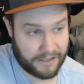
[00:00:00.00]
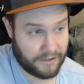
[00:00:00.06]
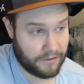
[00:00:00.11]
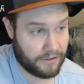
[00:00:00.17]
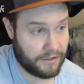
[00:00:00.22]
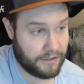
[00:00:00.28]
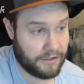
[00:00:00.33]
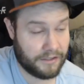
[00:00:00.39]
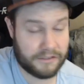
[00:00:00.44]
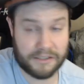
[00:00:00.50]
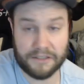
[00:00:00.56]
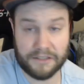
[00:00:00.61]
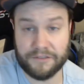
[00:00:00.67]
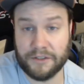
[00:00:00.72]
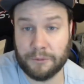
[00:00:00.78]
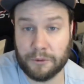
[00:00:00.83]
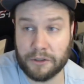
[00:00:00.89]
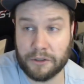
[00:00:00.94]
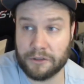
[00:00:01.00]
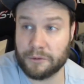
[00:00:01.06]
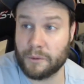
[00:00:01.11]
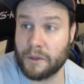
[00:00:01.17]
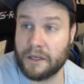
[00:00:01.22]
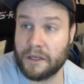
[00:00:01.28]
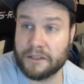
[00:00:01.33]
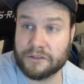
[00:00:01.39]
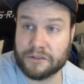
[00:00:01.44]
His EV will go to
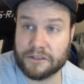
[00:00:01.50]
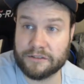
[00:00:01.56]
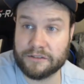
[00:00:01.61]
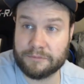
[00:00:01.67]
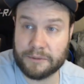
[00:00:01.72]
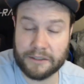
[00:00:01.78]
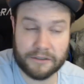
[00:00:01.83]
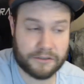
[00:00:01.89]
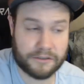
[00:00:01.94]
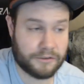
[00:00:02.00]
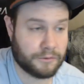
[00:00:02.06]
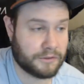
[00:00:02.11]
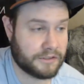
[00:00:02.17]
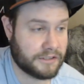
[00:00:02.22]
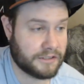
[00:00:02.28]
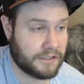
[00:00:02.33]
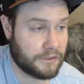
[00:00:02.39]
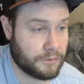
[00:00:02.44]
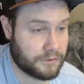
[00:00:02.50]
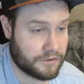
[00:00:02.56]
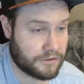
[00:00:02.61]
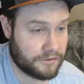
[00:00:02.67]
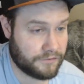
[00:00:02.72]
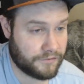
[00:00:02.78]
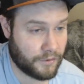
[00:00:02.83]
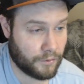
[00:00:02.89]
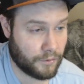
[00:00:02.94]
100 if player 2 continues
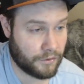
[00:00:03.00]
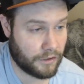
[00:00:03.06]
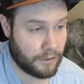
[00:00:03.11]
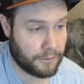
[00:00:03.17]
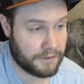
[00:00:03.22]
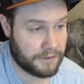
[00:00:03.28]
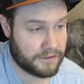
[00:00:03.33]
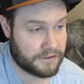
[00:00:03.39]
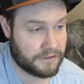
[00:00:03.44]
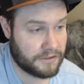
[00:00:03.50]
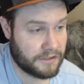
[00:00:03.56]
to fold always.